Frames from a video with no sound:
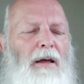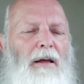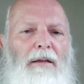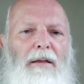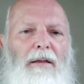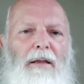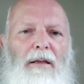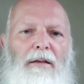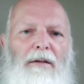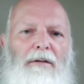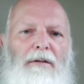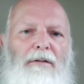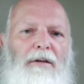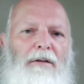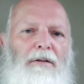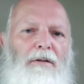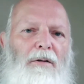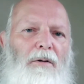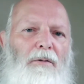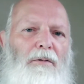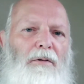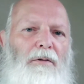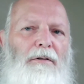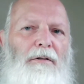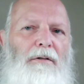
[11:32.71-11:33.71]
then this is
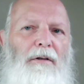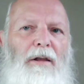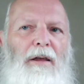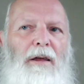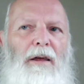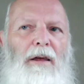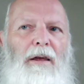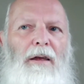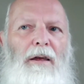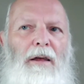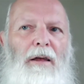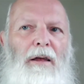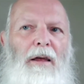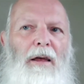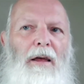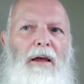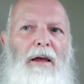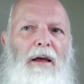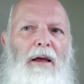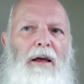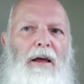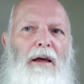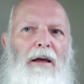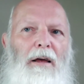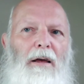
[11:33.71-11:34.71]
obviously
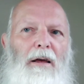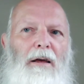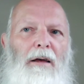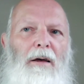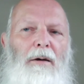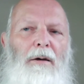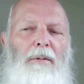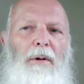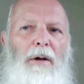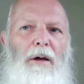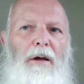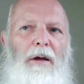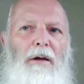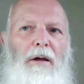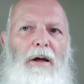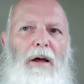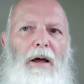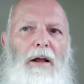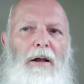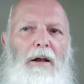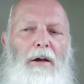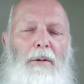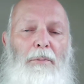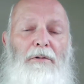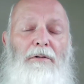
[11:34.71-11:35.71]

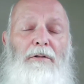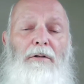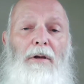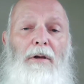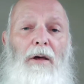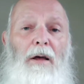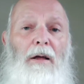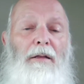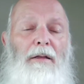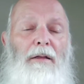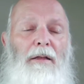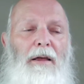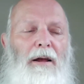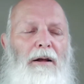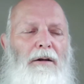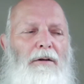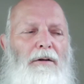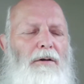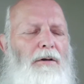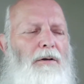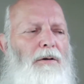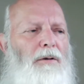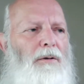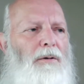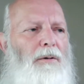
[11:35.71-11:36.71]
an absurd thing
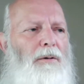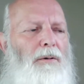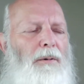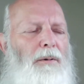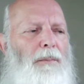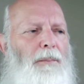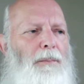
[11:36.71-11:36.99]
to do.